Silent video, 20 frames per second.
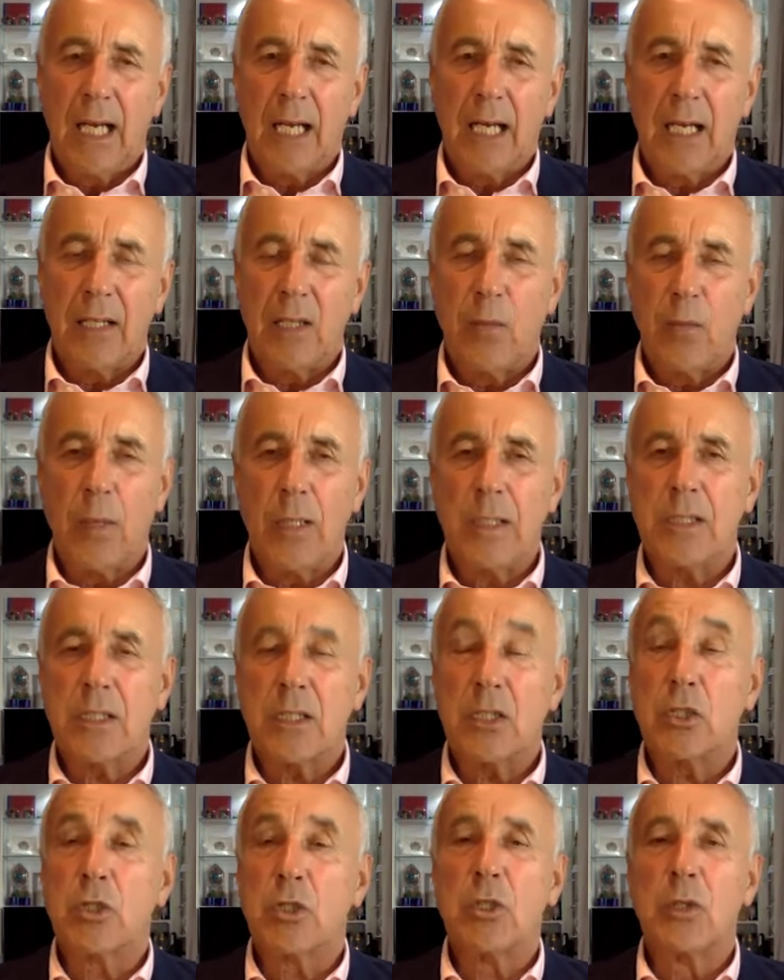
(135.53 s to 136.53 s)
You went to
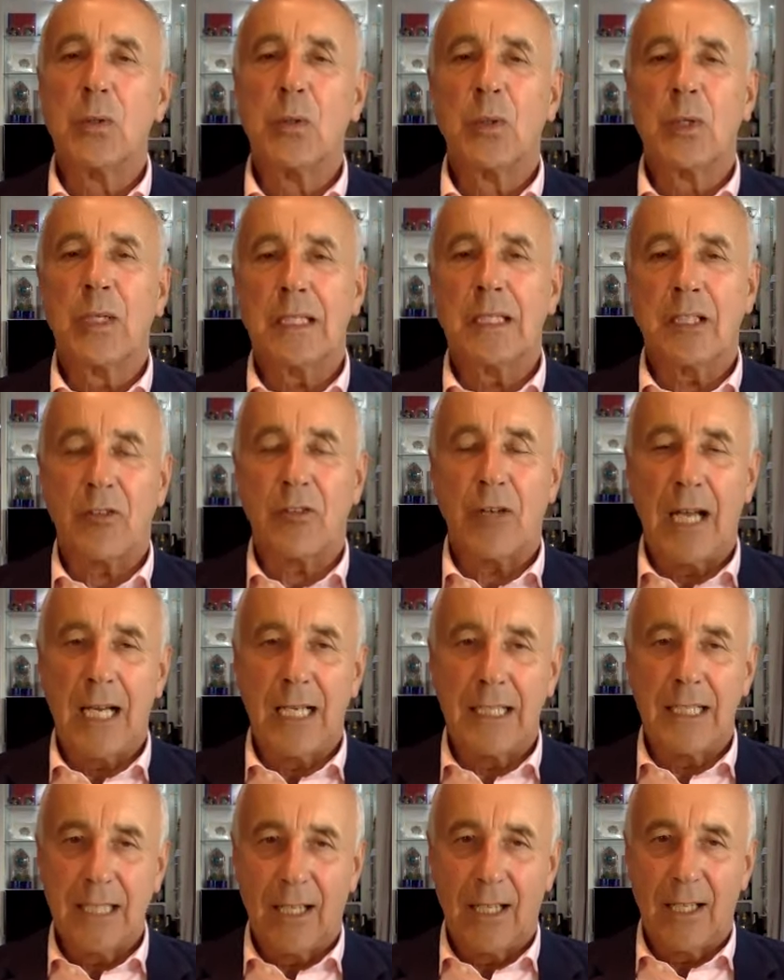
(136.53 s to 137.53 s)
the Jewel in the Crown,
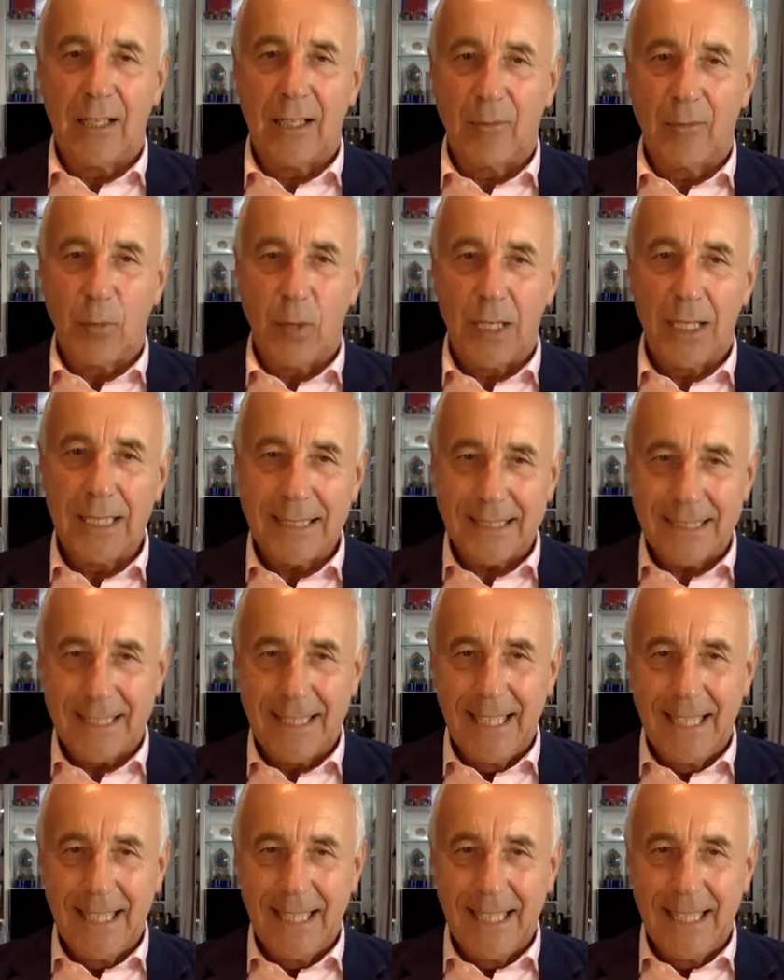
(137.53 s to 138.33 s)
the Isle of Wight,